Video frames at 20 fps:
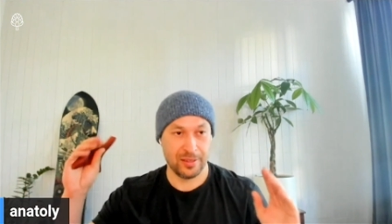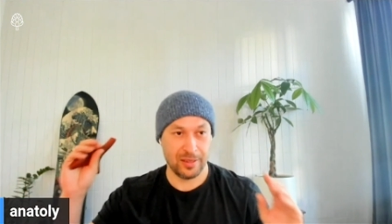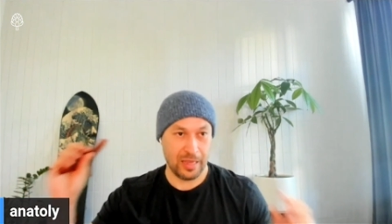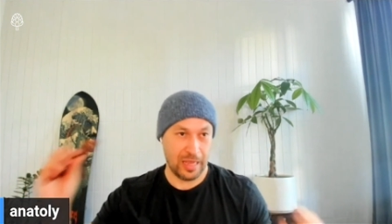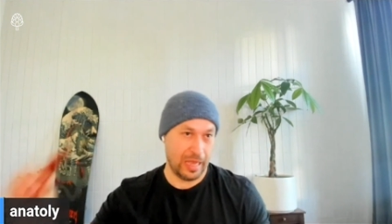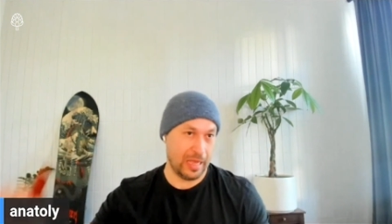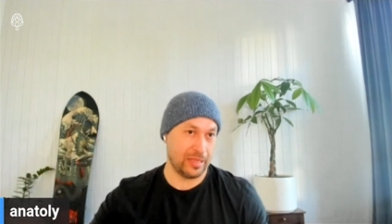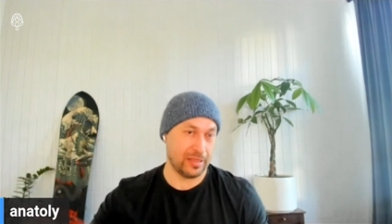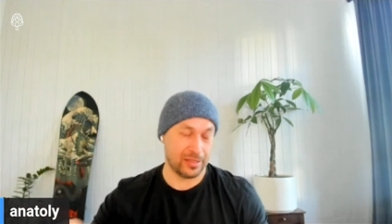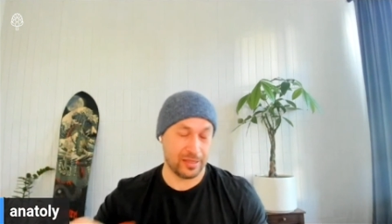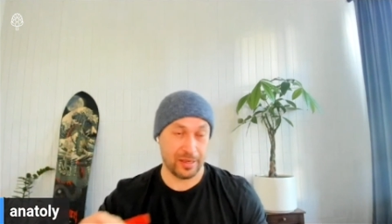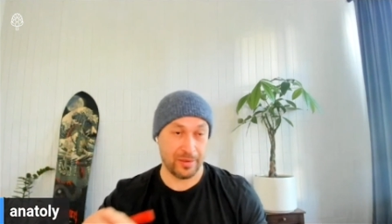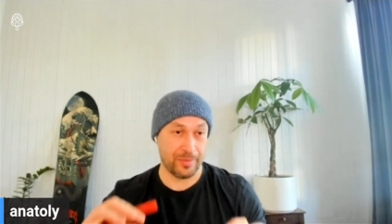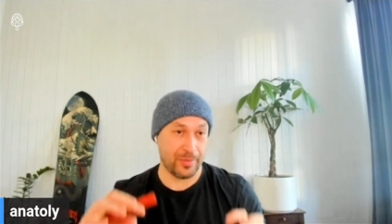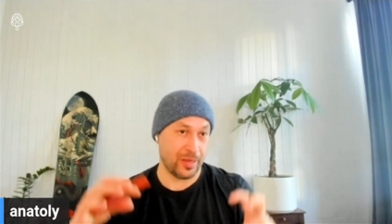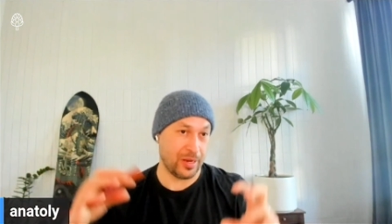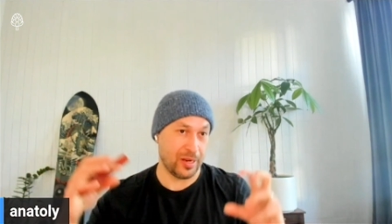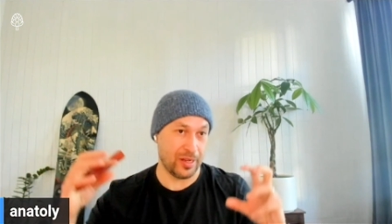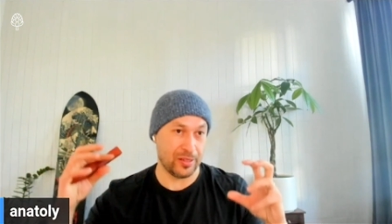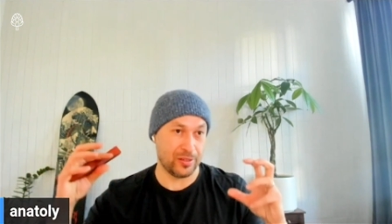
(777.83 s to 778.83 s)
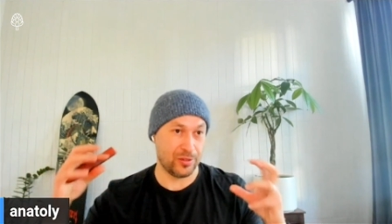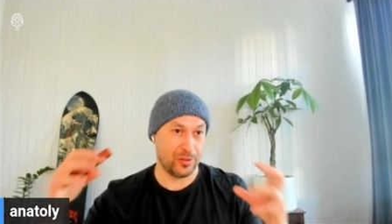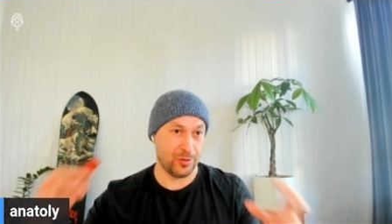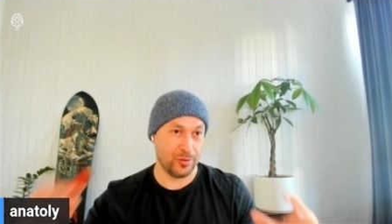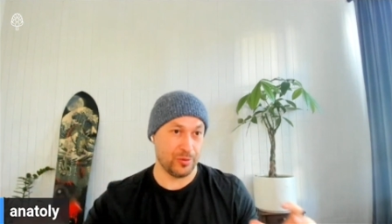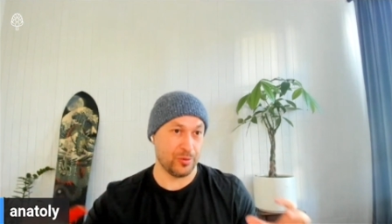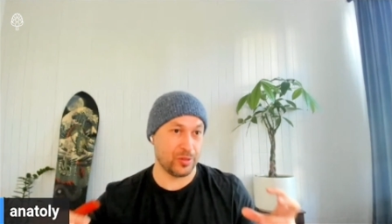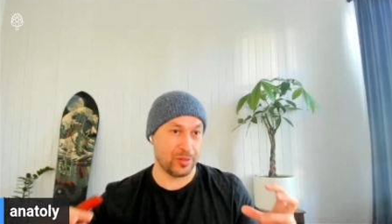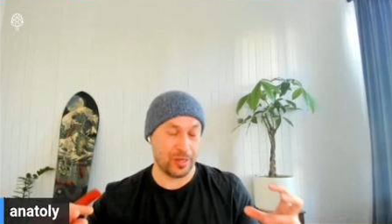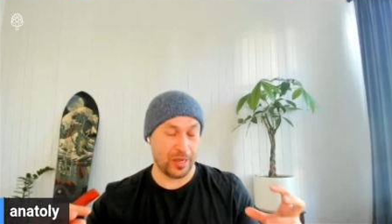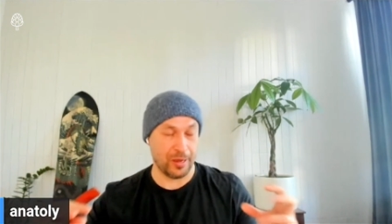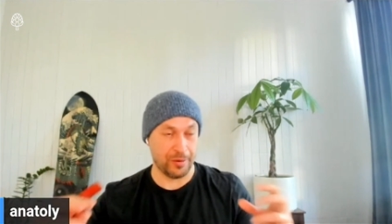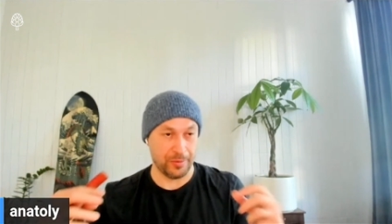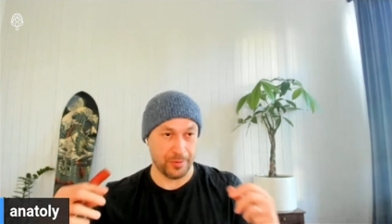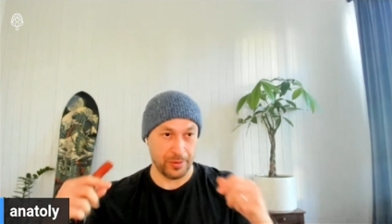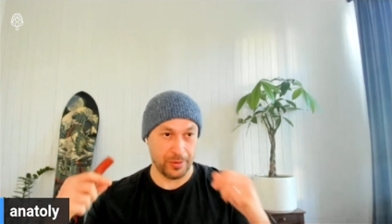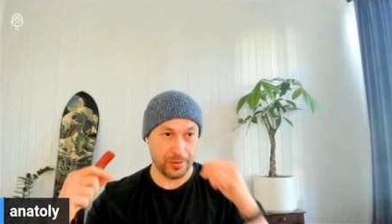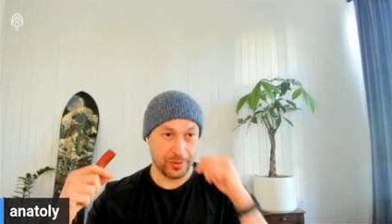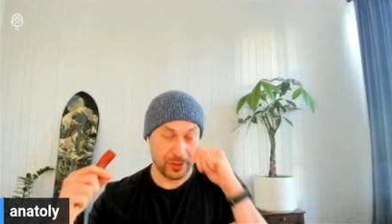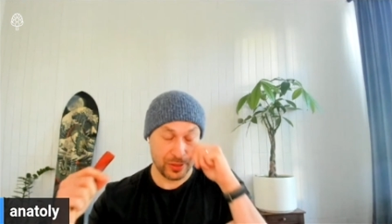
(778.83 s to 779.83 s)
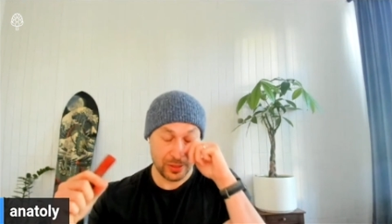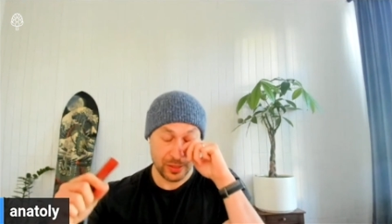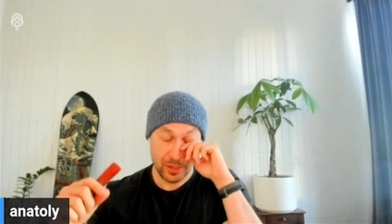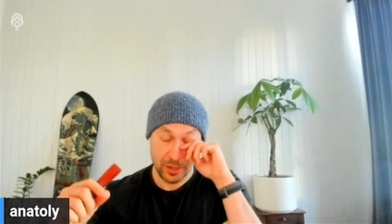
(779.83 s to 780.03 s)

and committed to state roots,